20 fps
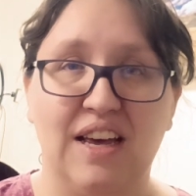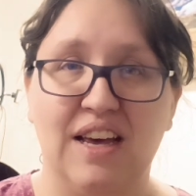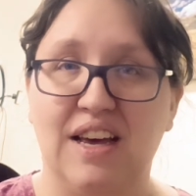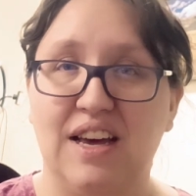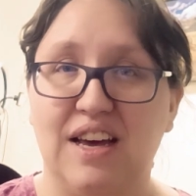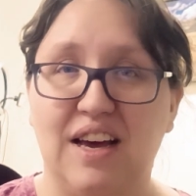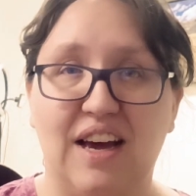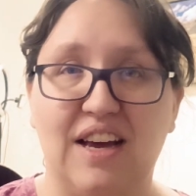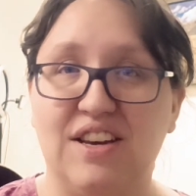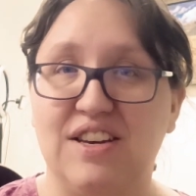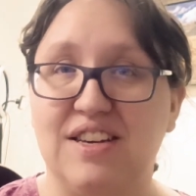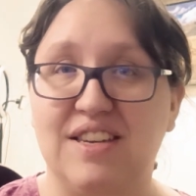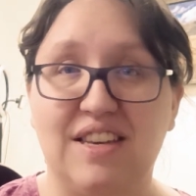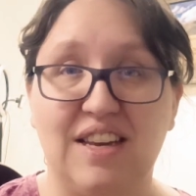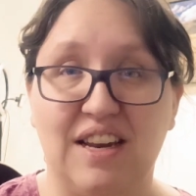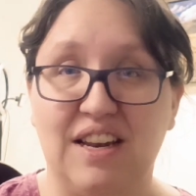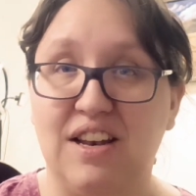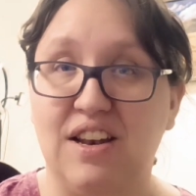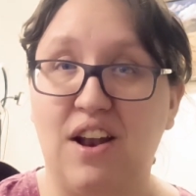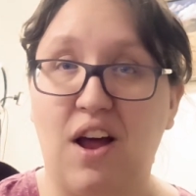I just
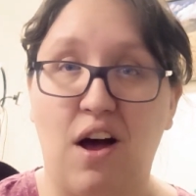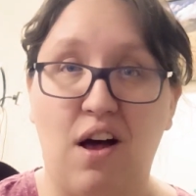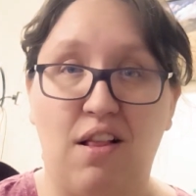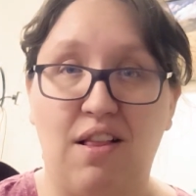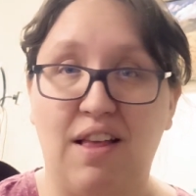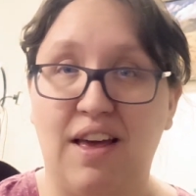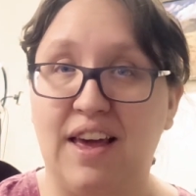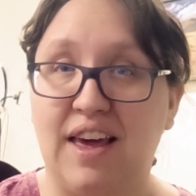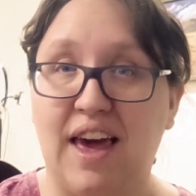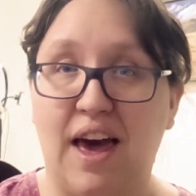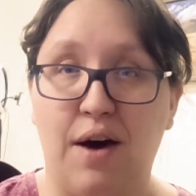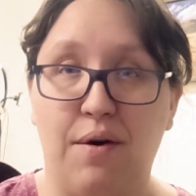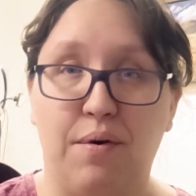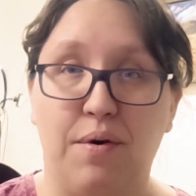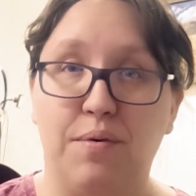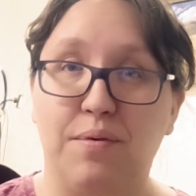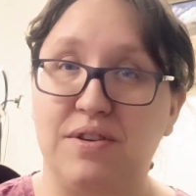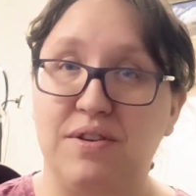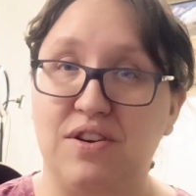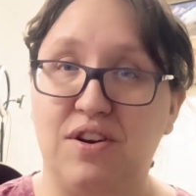did not like how
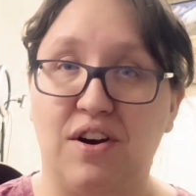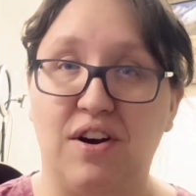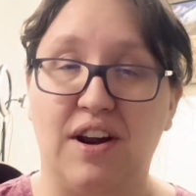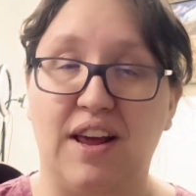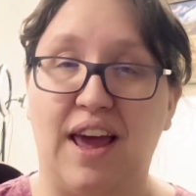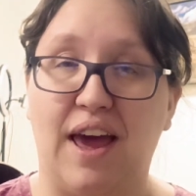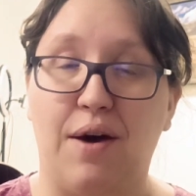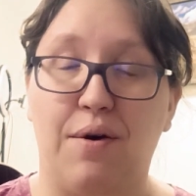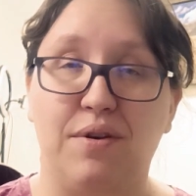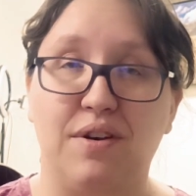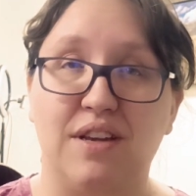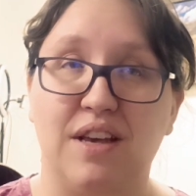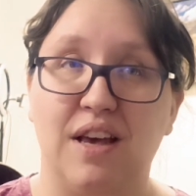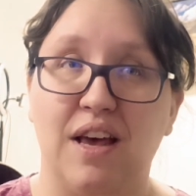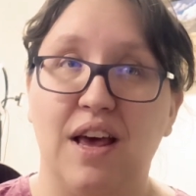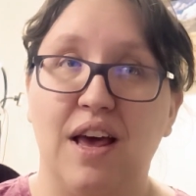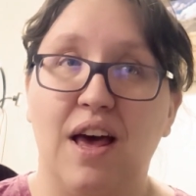it was turning out.